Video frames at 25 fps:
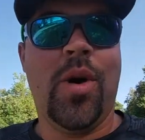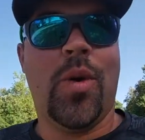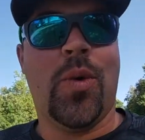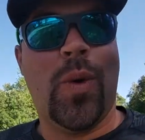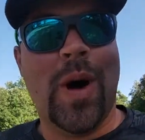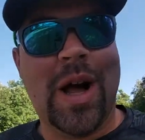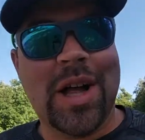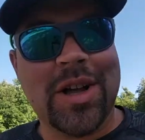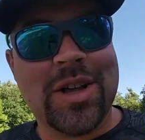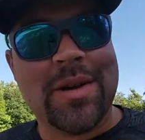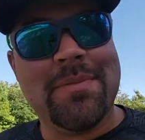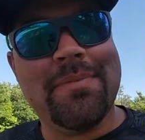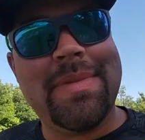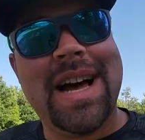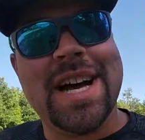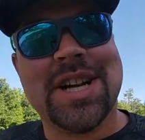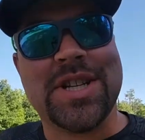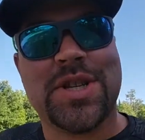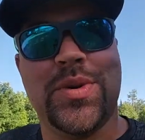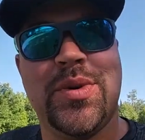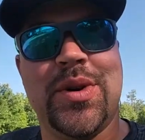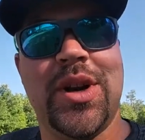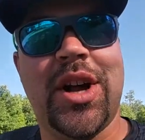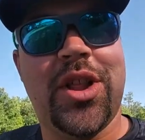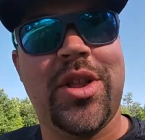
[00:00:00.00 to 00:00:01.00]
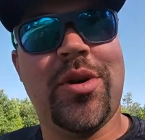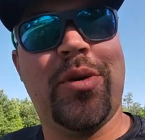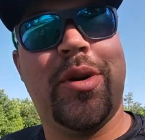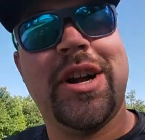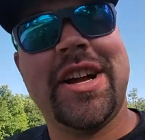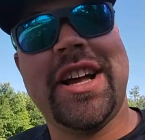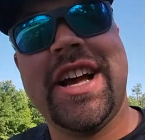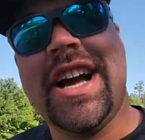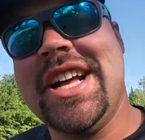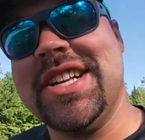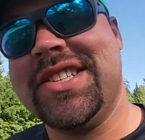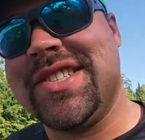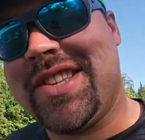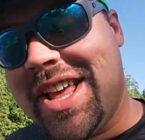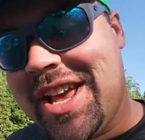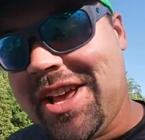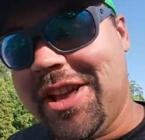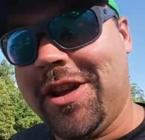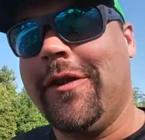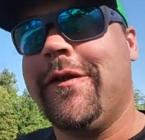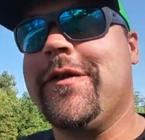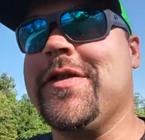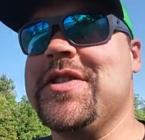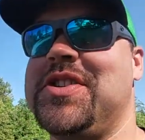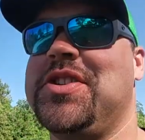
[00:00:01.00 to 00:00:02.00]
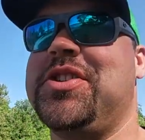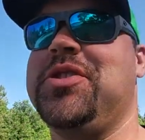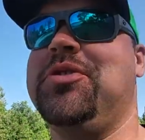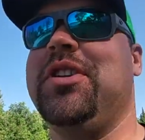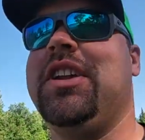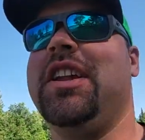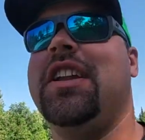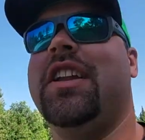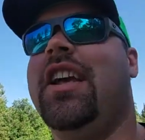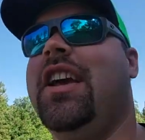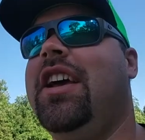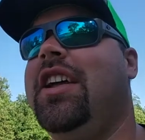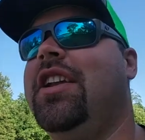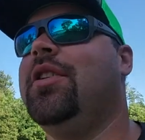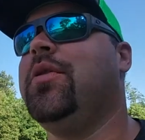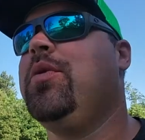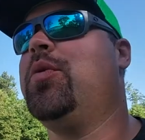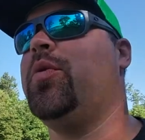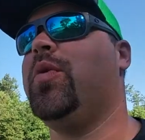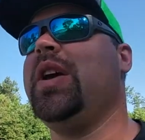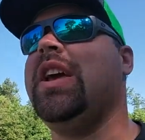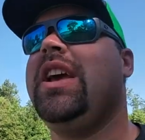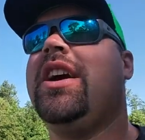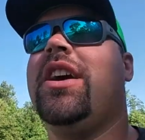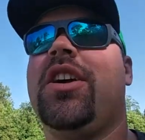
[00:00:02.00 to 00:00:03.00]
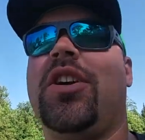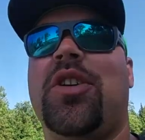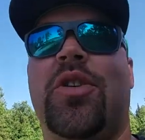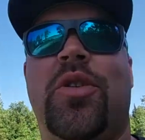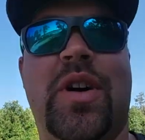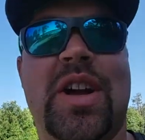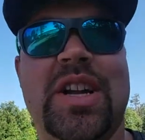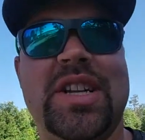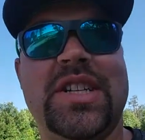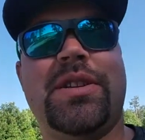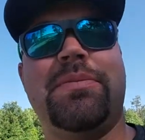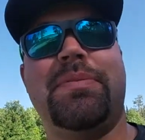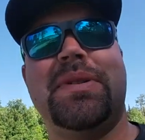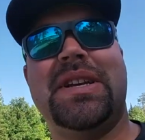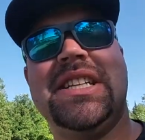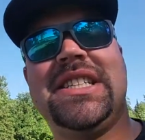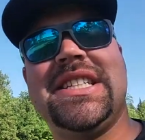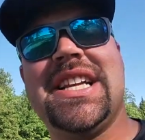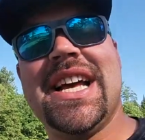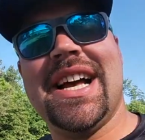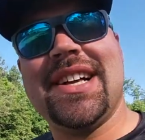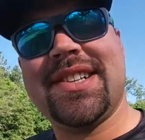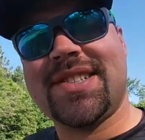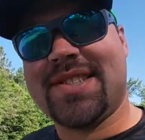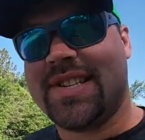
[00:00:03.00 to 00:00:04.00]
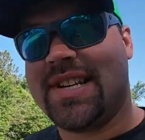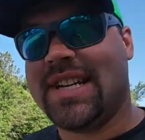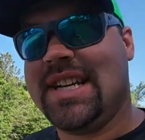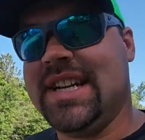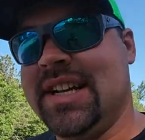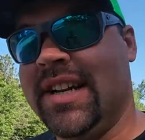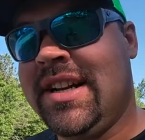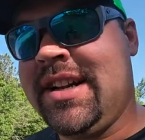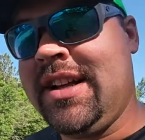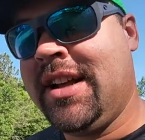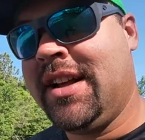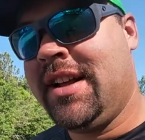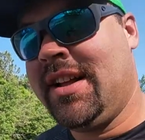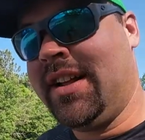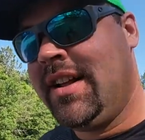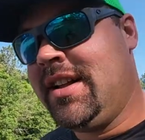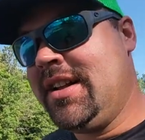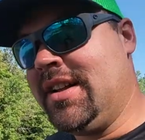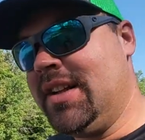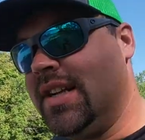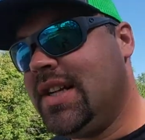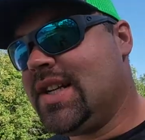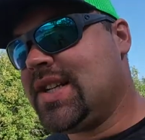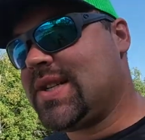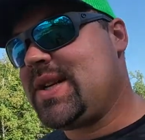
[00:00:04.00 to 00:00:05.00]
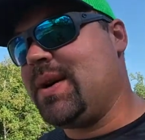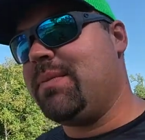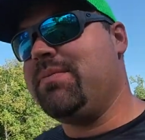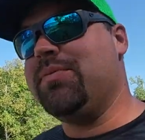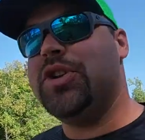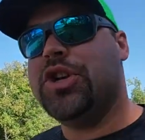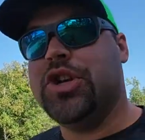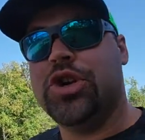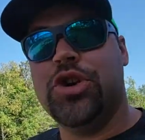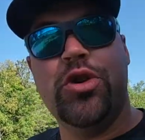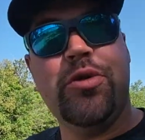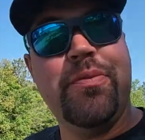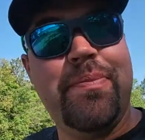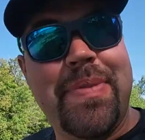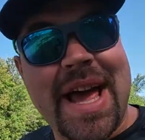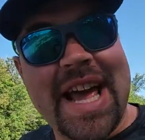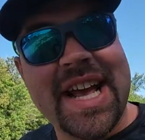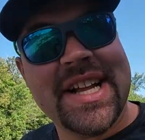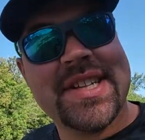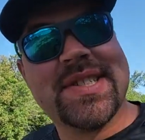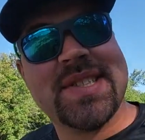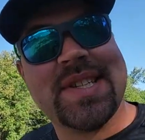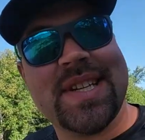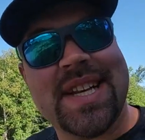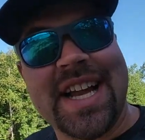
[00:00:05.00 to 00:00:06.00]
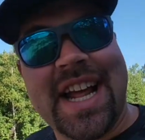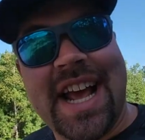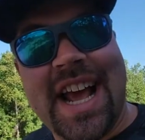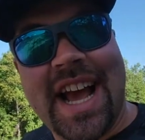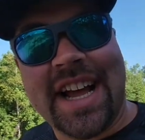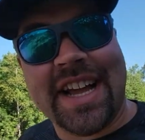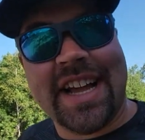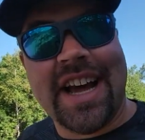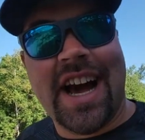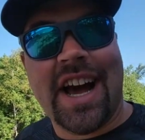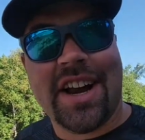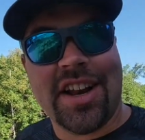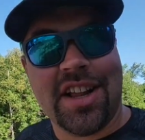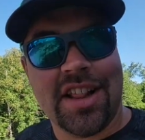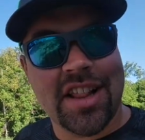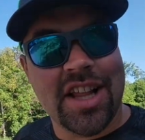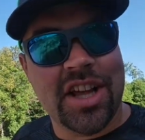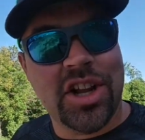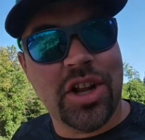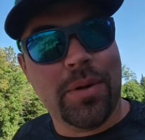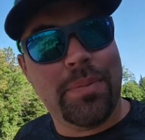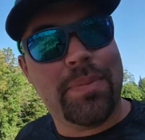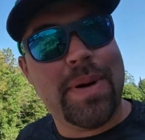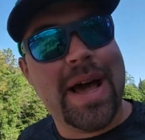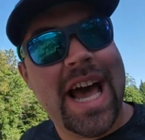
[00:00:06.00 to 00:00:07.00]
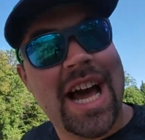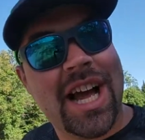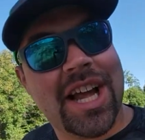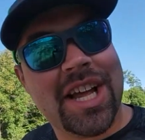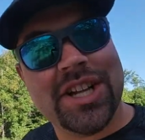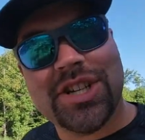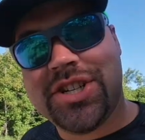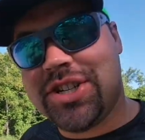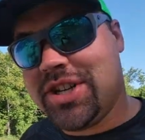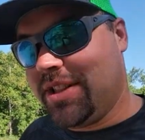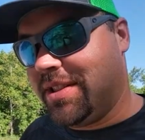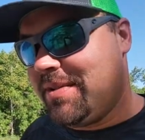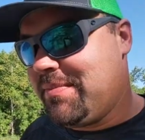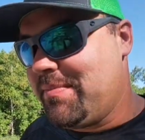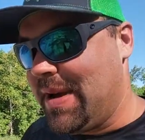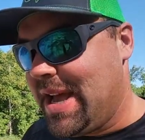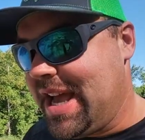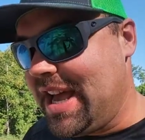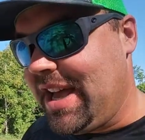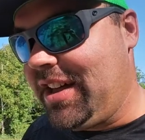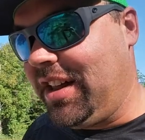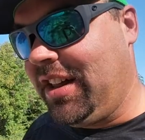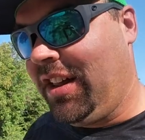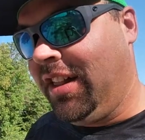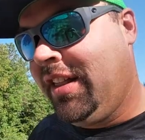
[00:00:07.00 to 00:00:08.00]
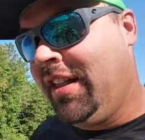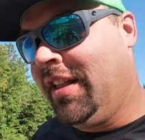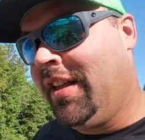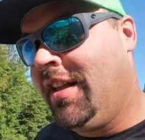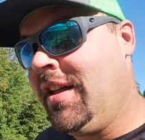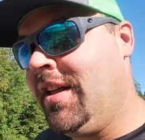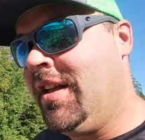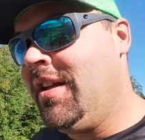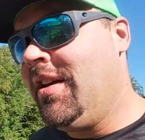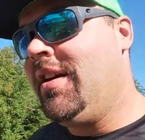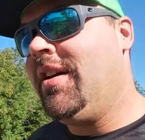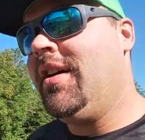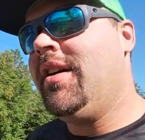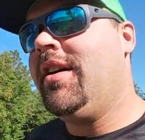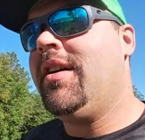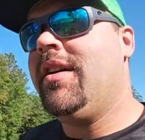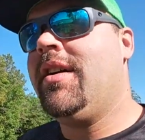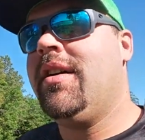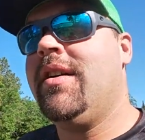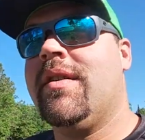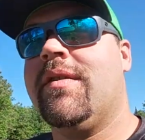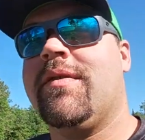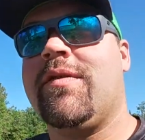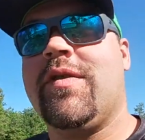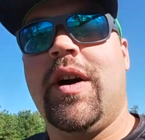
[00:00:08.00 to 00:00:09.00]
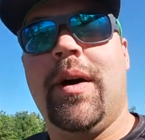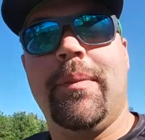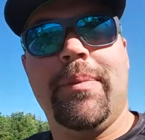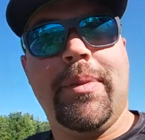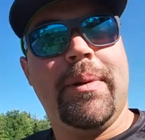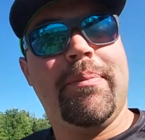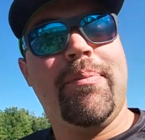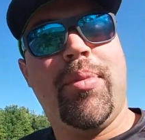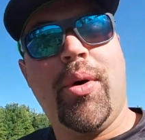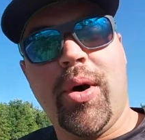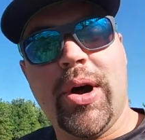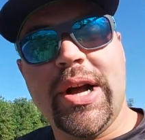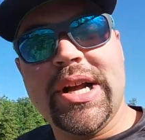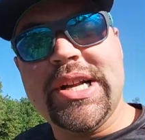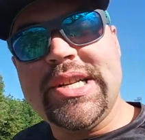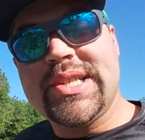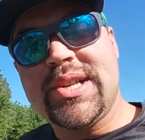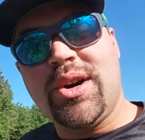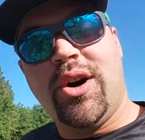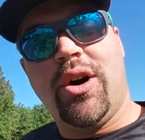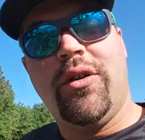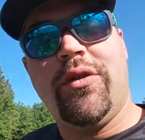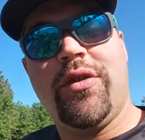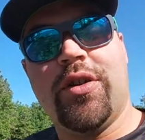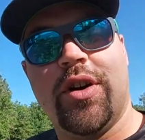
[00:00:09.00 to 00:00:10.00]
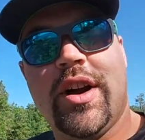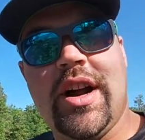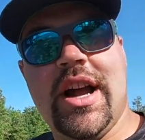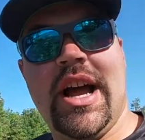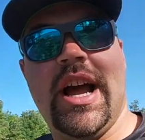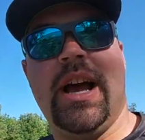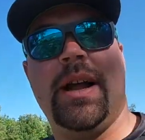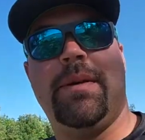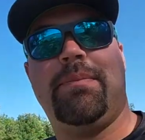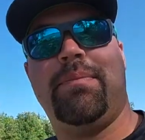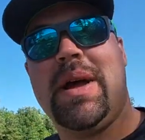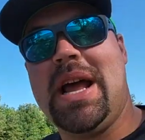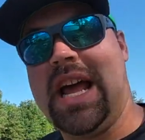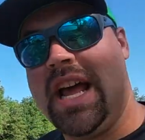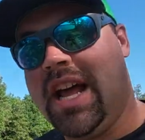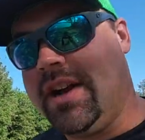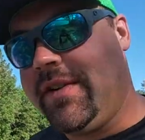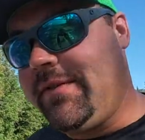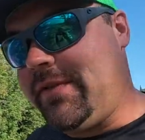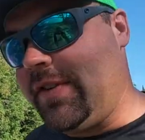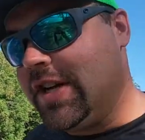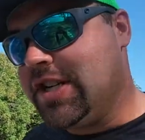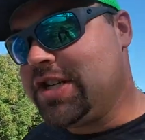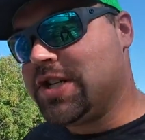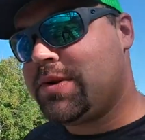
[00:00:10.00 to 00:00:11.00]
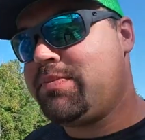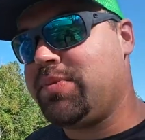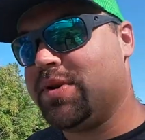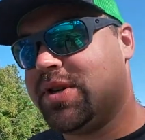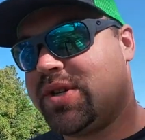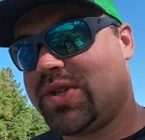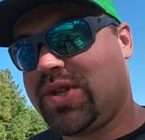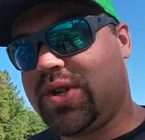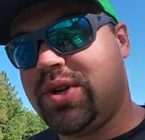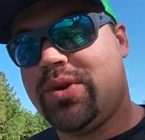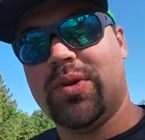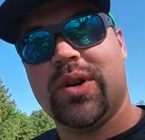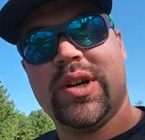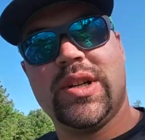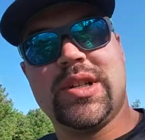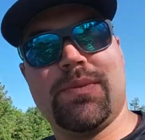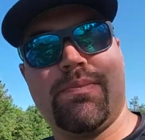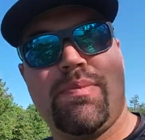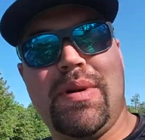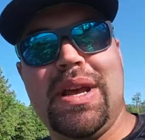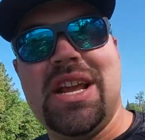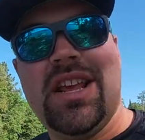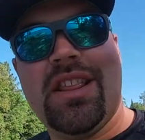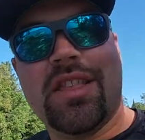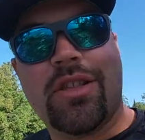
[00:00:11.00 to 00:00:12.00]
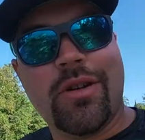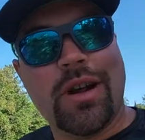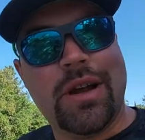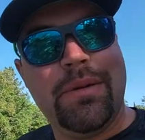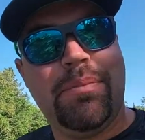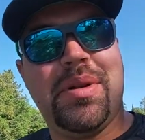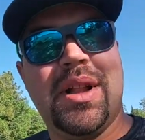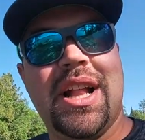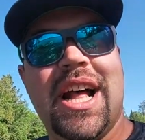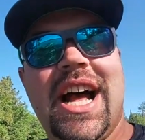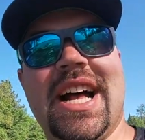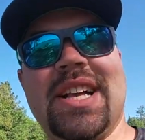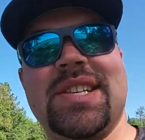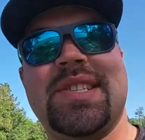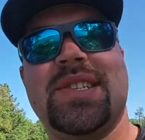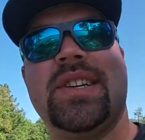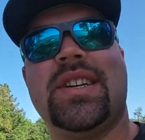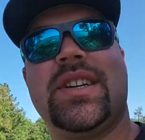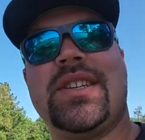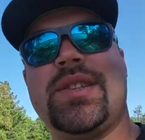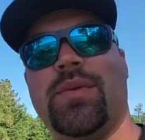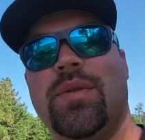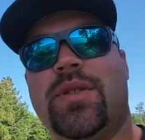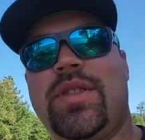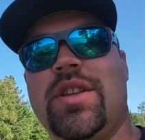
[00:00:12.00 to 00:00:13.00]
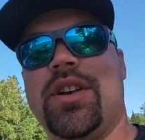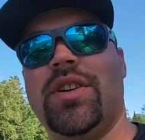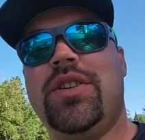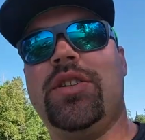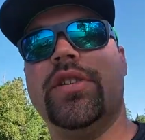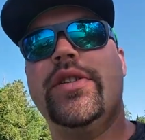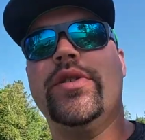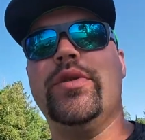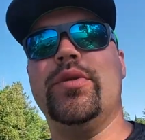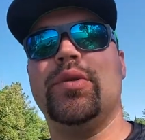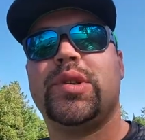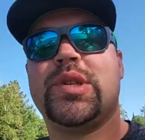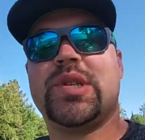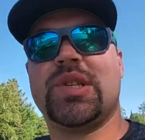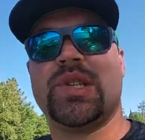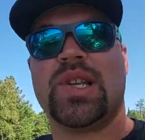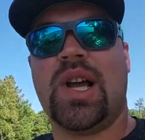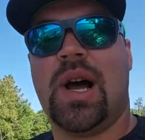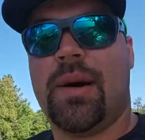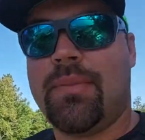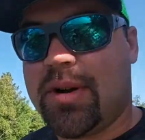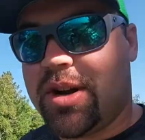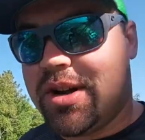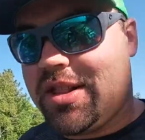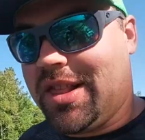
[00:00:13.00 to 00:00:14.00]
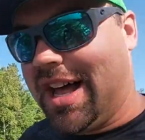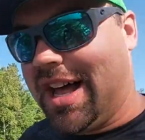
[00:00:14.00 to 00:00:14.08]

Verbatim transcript: Welcome back to another one, guys. Thank you for tuning in. We are going to be testing some new baits today. I got a little package in the mail from the boys over at Panfish Pursuers, P three Plastics, with their new summer